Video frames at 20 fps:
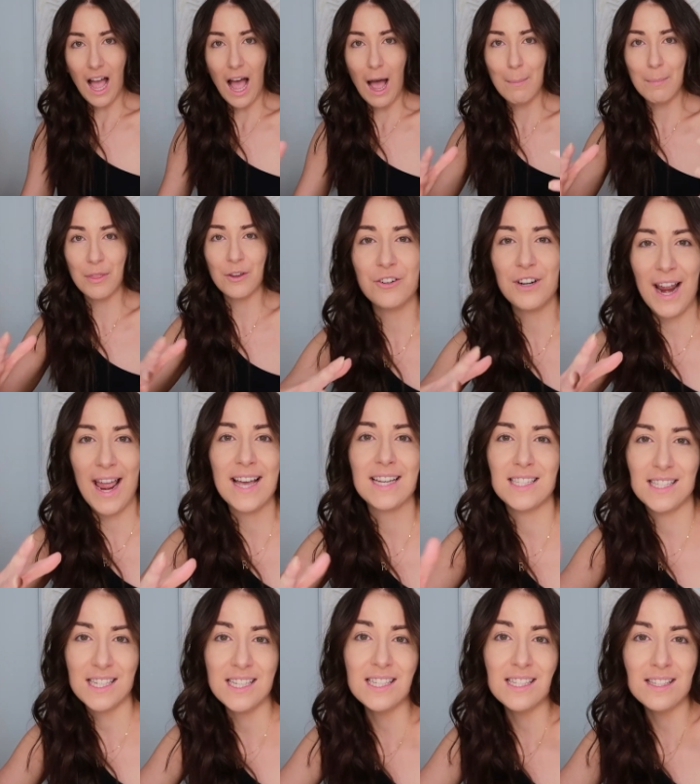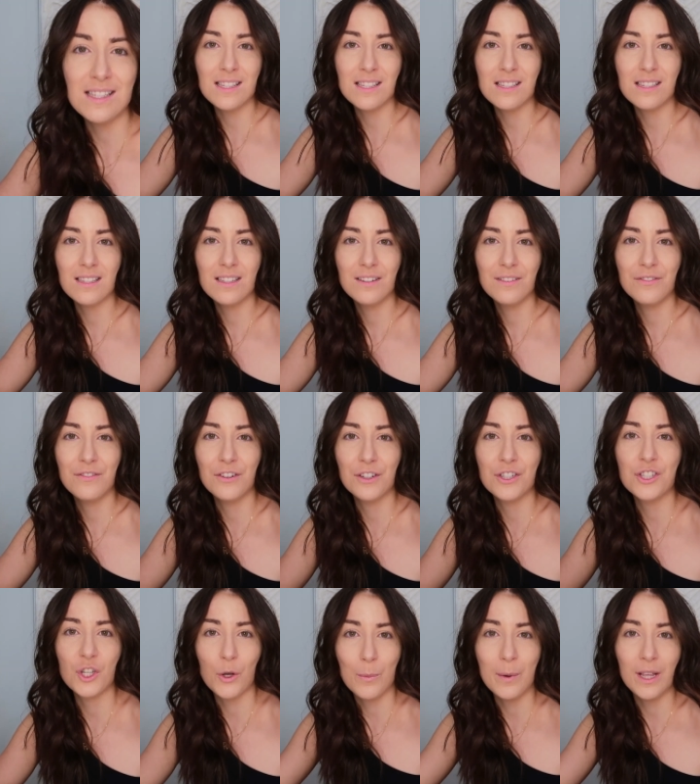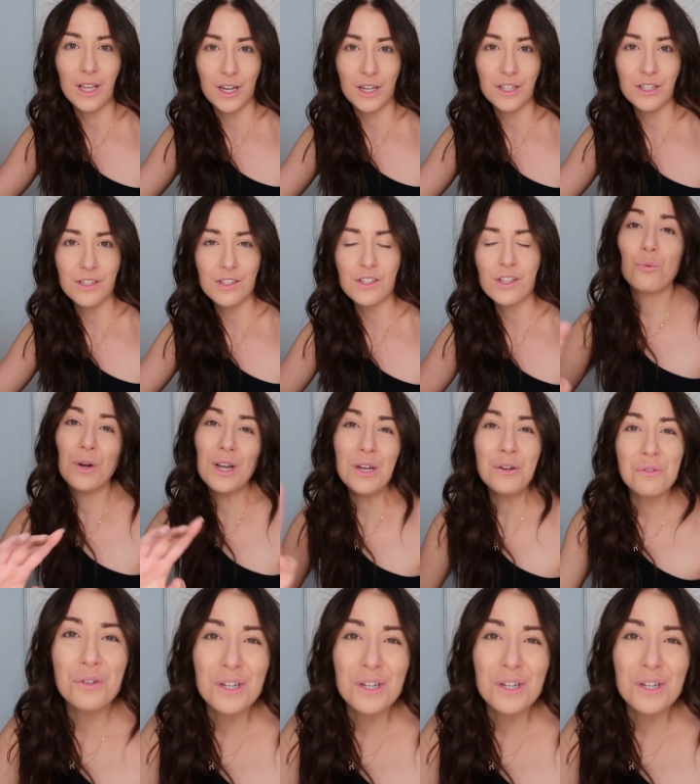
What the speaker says: up their asses for so many years. Ring